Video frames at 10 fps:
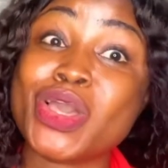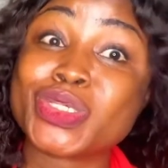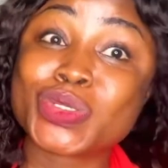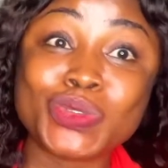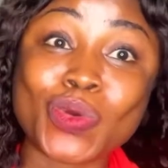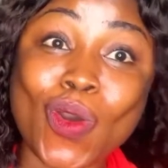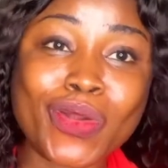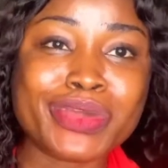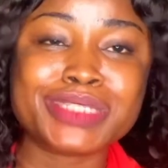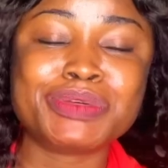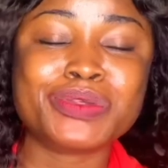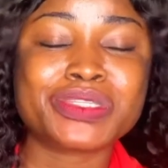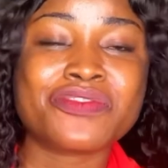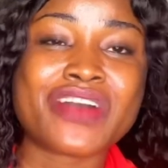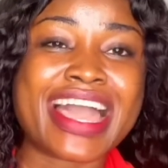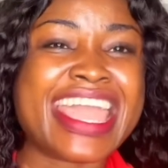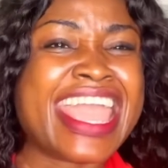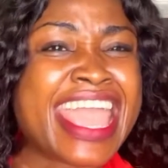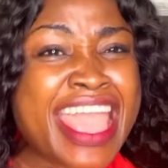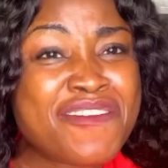so you always be notified
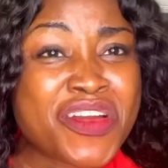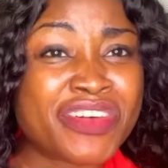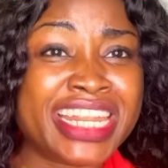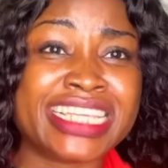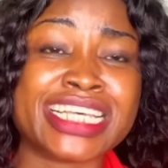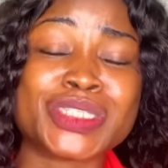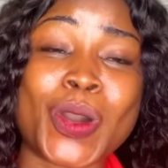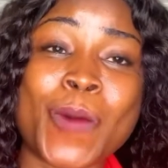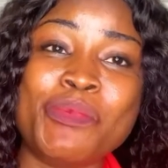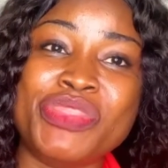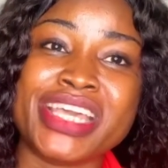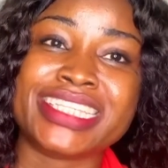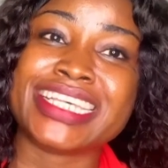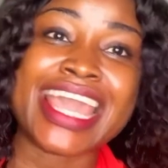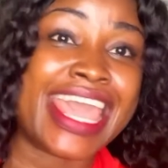every of our latest updates,